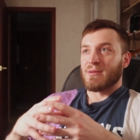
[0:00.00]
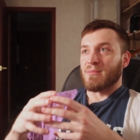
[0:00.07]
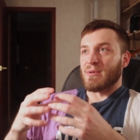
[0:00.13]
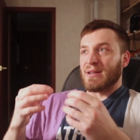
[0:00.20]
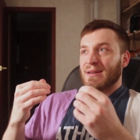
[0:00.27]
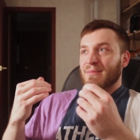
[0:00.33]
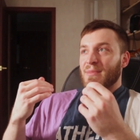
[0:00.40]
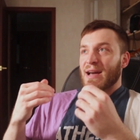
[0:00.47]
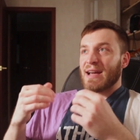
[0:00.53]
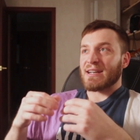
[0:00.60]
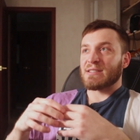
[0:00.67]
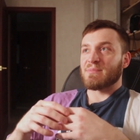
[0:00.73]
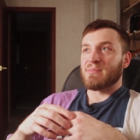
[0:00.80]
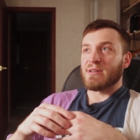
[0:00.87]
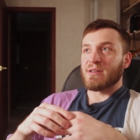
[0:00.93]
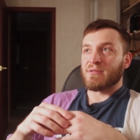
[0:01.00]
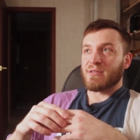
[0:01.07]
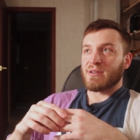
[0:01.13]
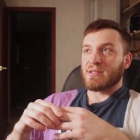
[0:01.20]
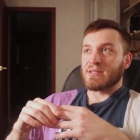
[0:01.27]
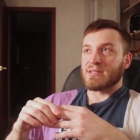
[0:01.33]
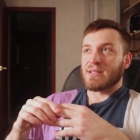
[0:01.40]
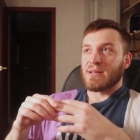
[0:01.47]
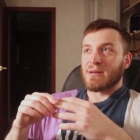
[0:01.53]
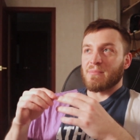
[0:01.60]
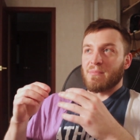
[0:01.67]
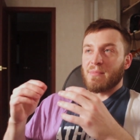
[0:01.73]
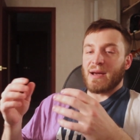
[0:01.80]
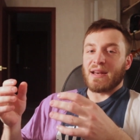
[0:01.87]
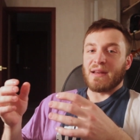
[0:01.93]
But in my experience,
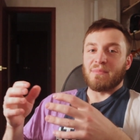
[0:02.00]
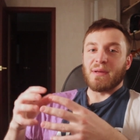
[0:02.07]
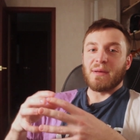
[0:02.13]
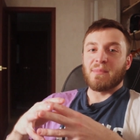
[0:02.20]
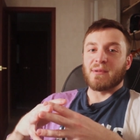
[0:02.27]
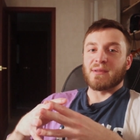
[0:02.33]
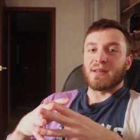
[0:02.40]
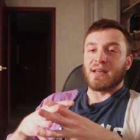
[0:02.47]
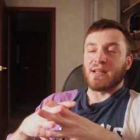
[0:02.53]
many people